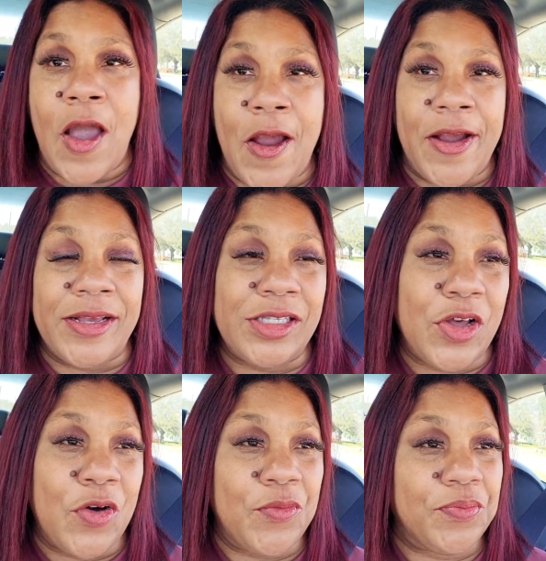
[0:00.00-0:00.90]
right,
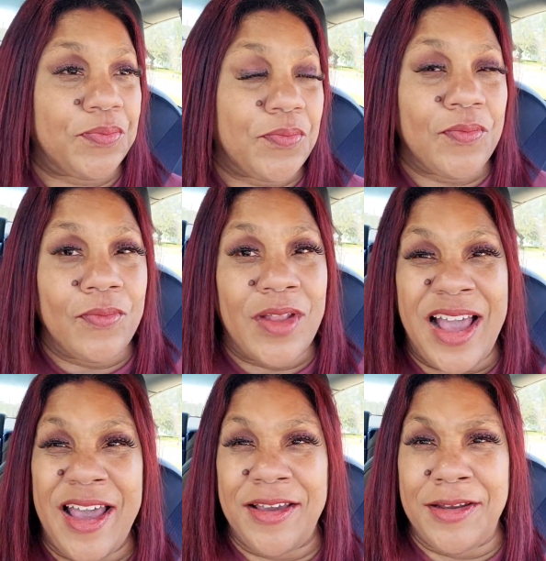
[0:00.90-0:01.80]
so I
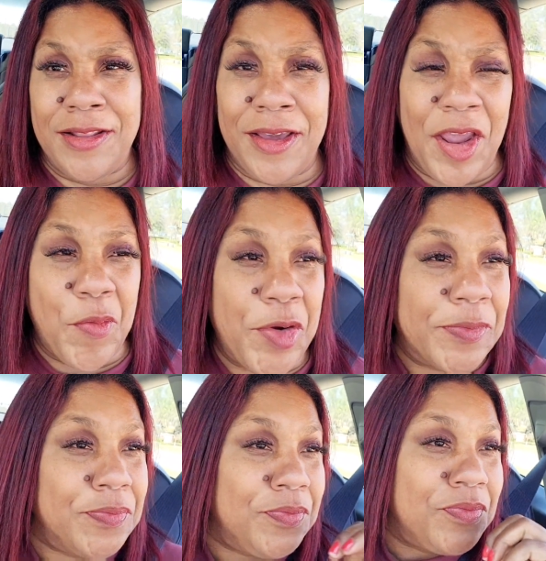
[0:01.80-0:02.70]
got to get another camera.
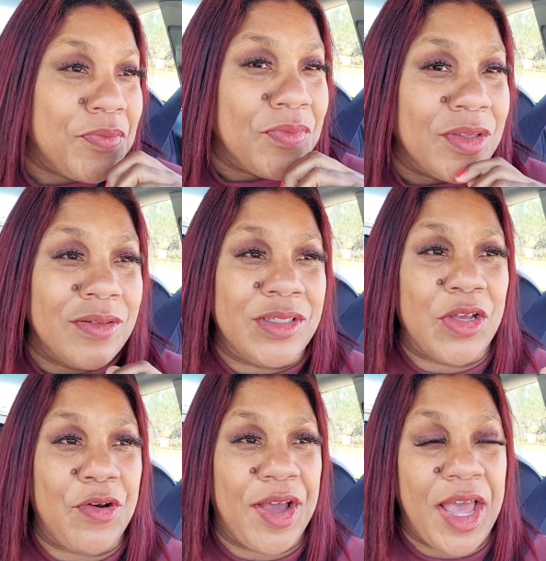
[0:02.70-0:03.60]

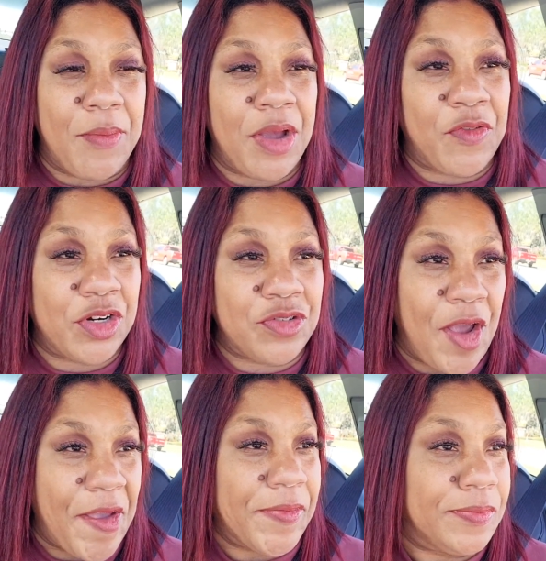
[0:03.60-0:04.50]
So I got my first
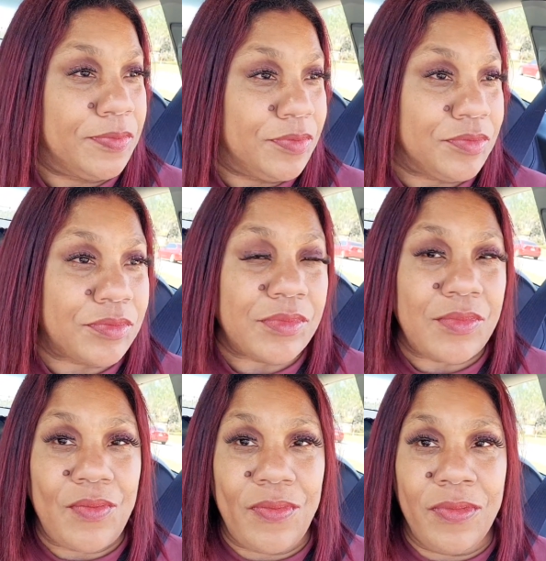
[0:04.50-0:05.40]
ride.
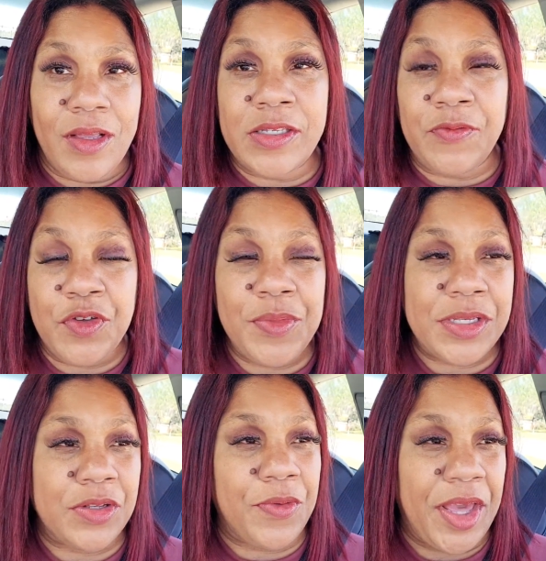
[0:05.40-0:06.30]
It's a few
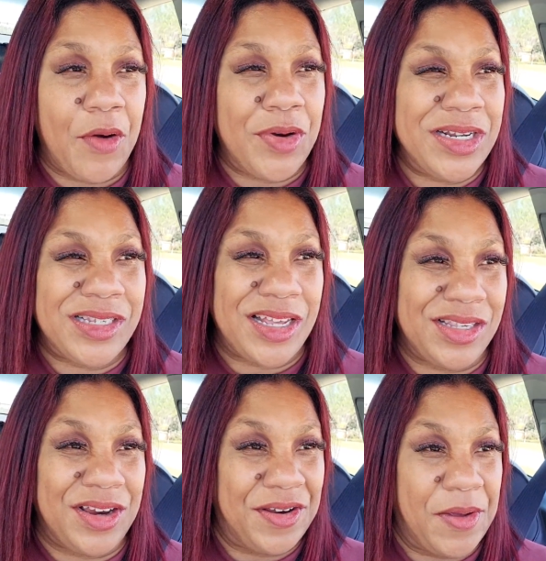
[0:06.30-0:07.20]
minutes away. I want to say it's
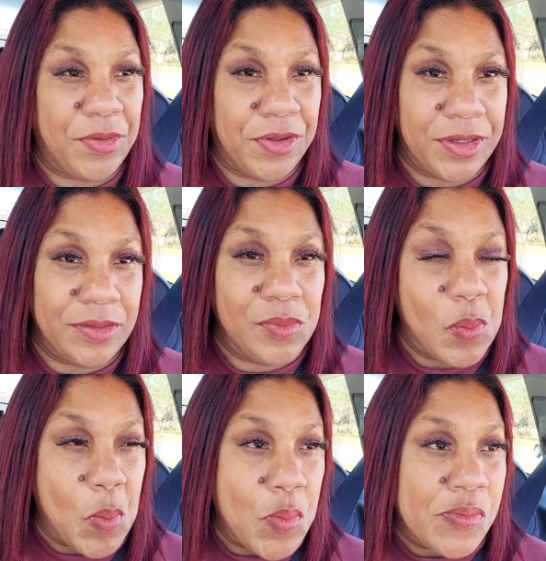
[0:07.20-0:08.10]
in a neighborhood.
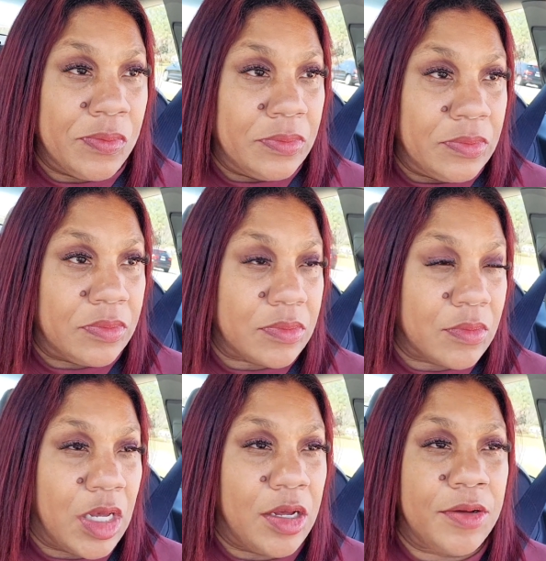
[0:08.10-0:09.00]

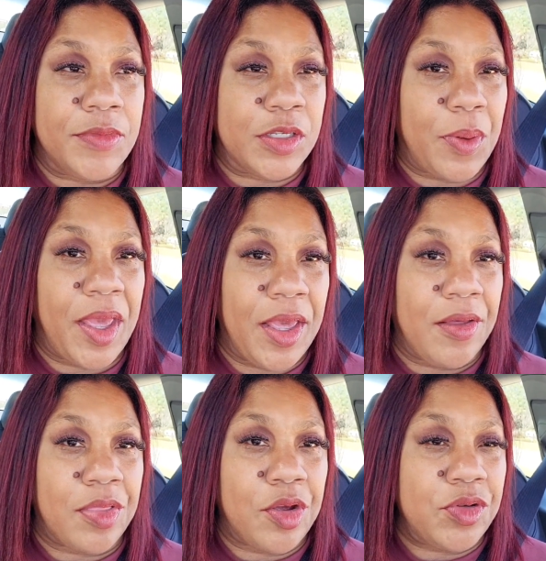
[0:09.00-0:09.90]
It's paying
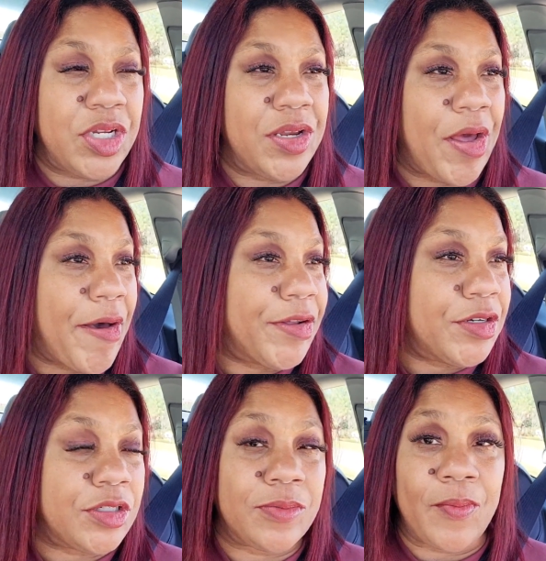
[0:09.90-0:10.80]

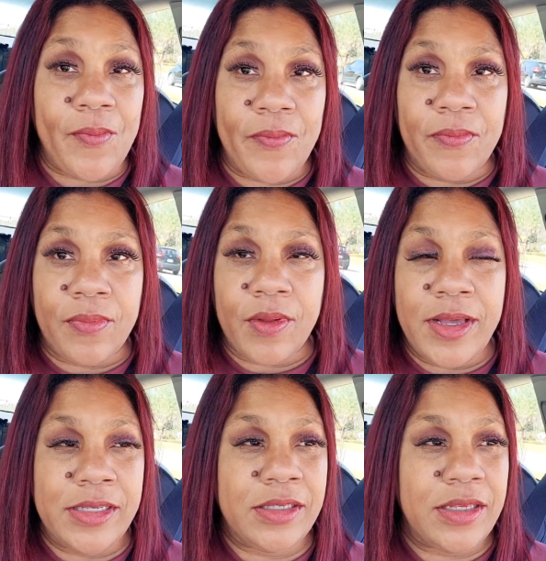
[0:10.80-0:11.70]
$13.
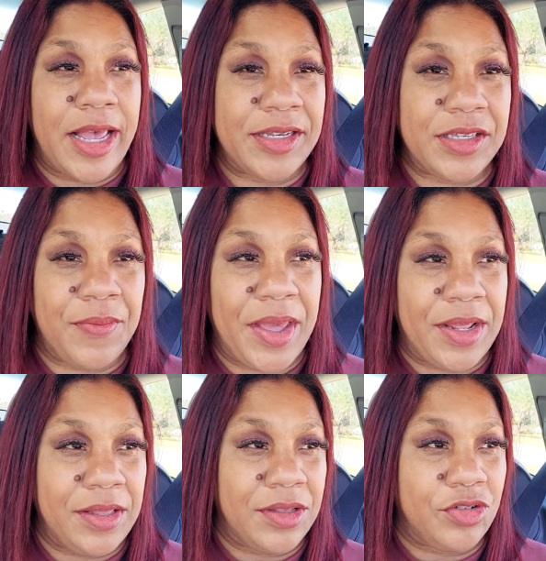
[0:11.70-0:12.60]
It's
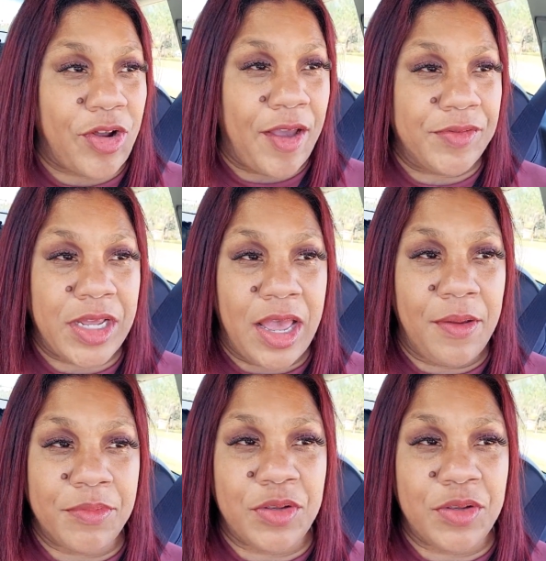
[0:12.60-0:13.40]
estimating the drive time to